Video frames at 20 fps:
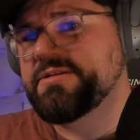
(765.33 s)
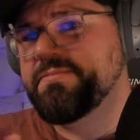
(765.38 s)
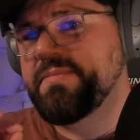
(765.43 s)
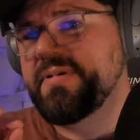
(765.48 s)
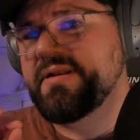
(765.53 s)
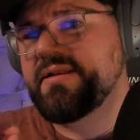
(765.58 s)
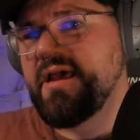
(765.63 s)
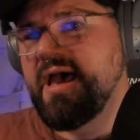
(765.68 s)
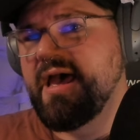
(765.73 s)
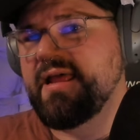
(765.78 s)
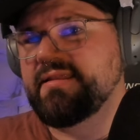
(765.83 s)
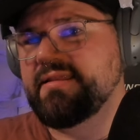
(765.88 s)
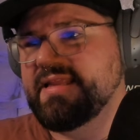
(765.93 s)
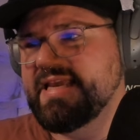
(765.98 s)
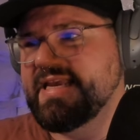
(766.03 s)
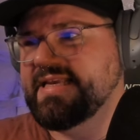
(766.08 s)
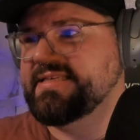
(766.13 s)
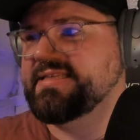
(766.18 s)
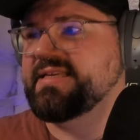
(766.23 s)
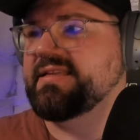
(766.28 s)
but not
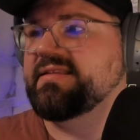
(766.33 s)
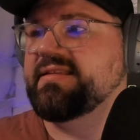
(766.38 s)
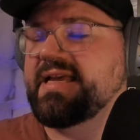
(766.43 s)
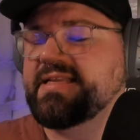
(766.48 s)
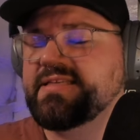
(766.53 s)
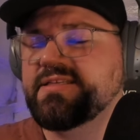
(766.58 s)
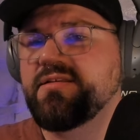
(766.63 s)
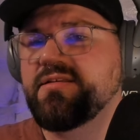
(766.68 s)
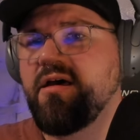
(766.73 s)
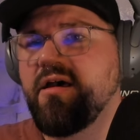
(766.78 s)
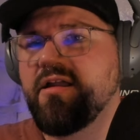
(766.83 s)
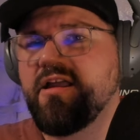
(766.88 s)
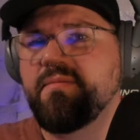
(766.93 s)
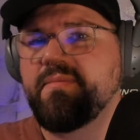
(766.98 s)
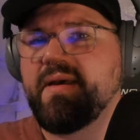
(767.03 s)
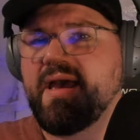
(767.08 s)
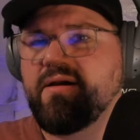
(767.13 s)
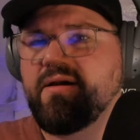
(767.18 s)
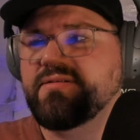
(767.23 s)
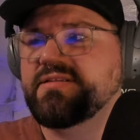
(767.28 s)
least, let's talk
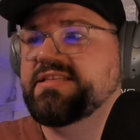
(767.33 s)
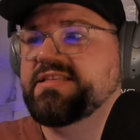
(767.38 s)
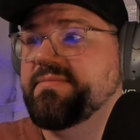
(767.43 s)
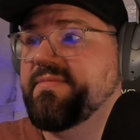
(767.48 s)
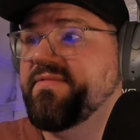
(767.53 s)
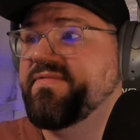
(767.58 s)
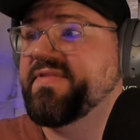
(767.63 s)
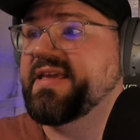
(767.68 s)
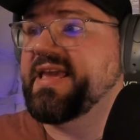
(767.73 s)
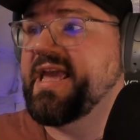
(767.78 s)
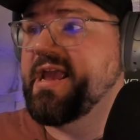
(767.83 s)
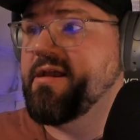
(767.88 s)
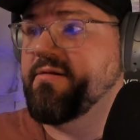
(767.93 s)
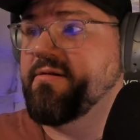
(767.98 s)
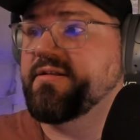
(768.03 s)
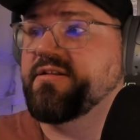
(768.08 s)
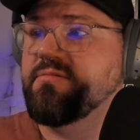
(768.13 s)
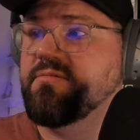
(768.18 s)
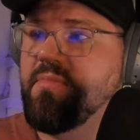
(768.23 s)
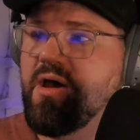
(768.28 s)
about some of the
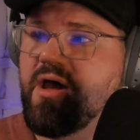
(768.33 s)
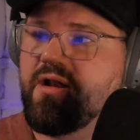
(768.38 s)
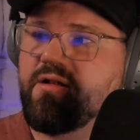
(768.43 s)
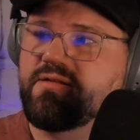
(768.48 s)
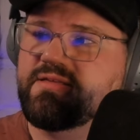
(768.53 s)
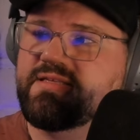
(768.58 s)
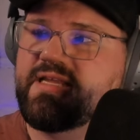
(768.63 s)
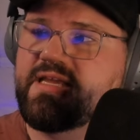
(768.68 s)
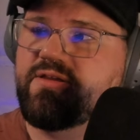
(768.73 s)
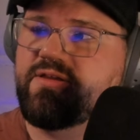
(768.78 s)
character models that you